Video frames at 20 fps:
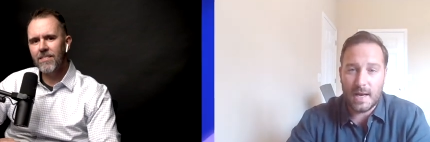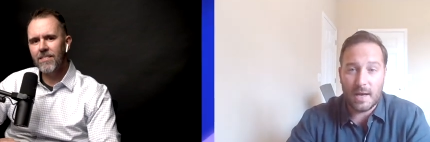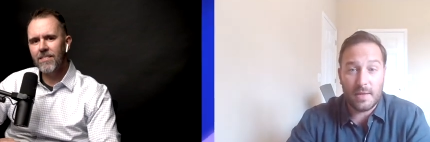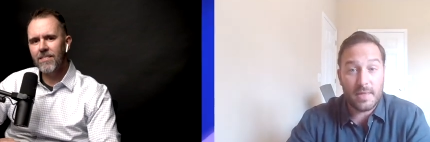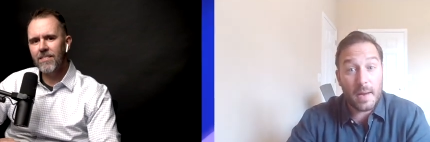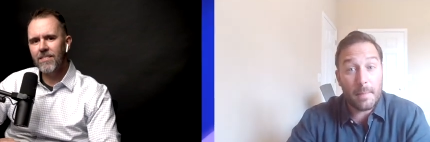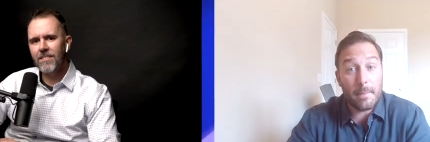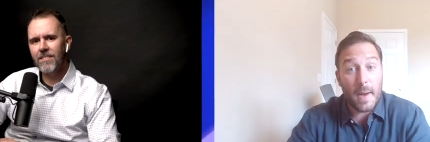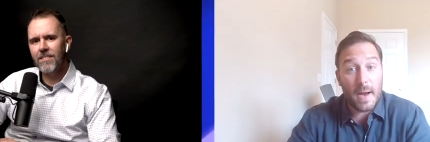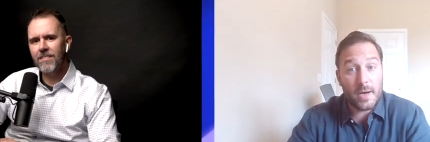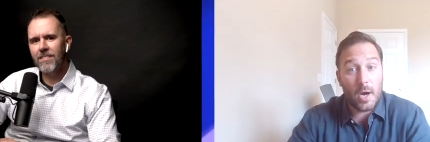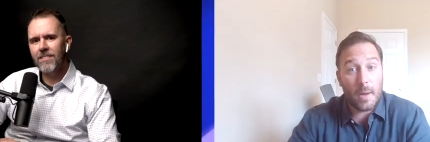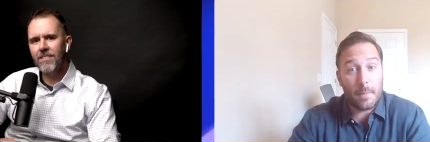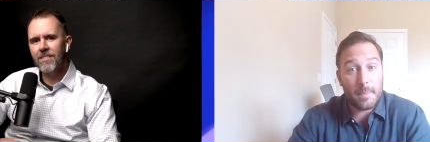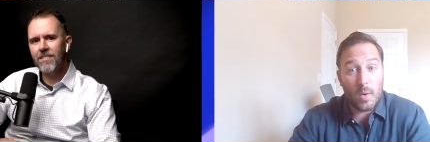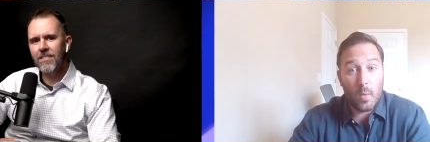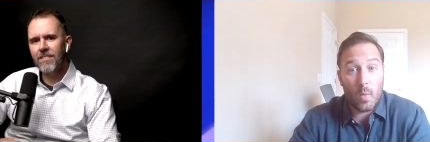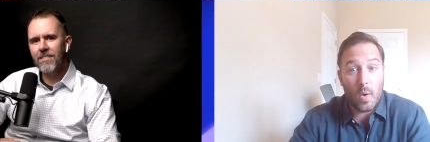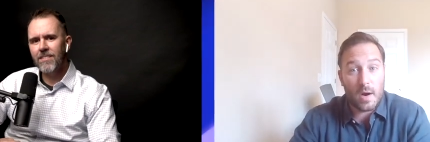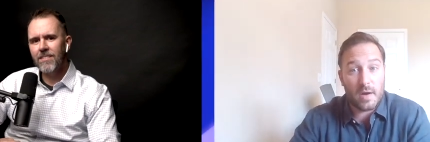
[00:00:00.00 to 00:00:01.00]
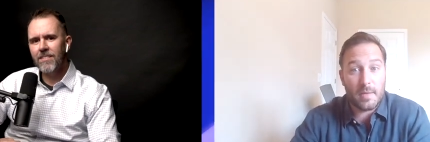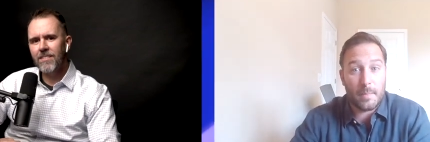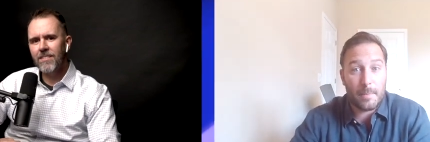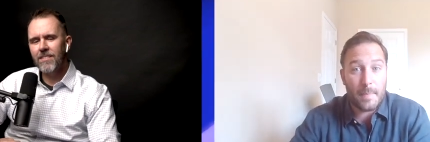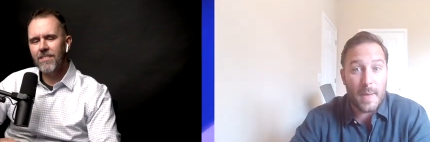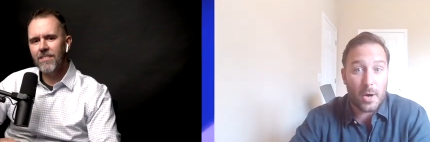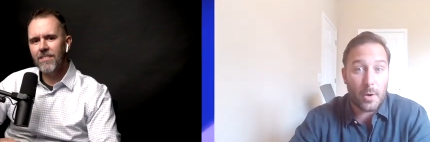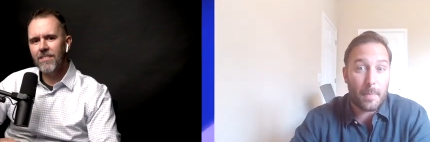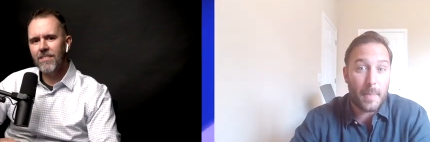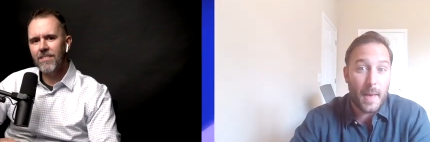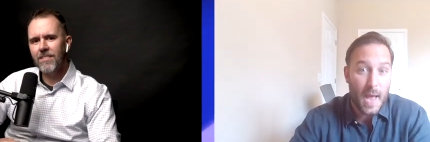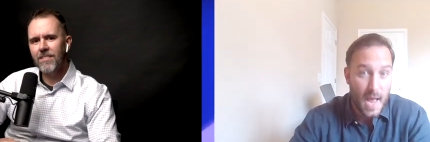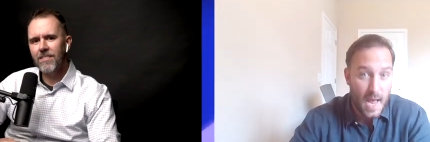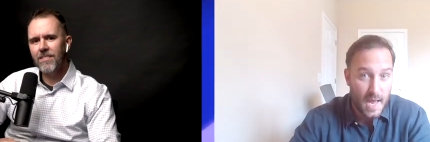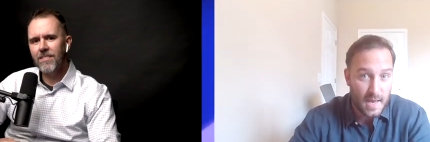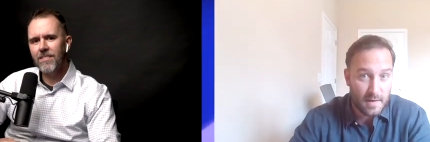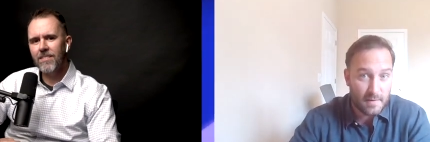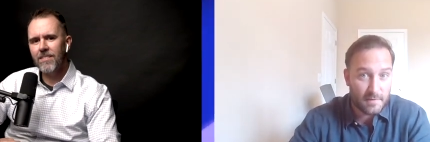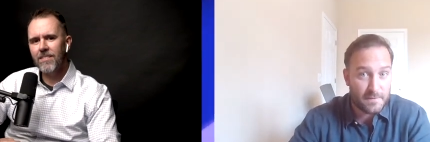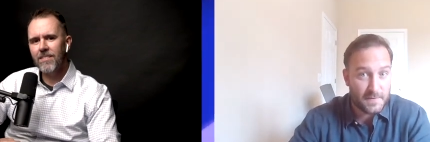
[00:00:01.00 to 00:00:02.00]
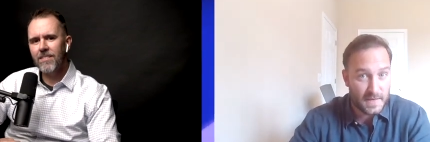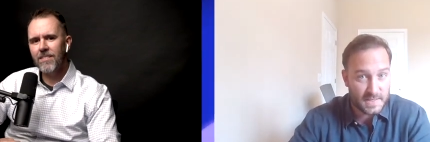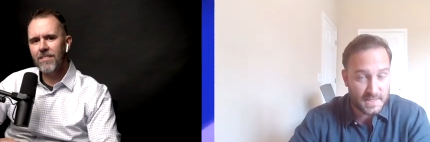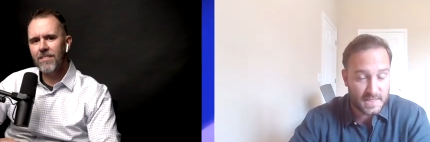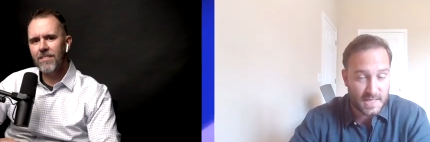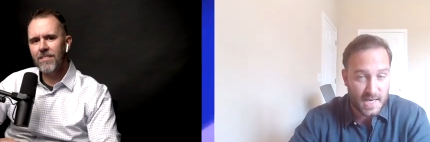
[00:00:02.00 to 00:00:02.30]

Speaker 1: Now, they might not be one of the better paying fee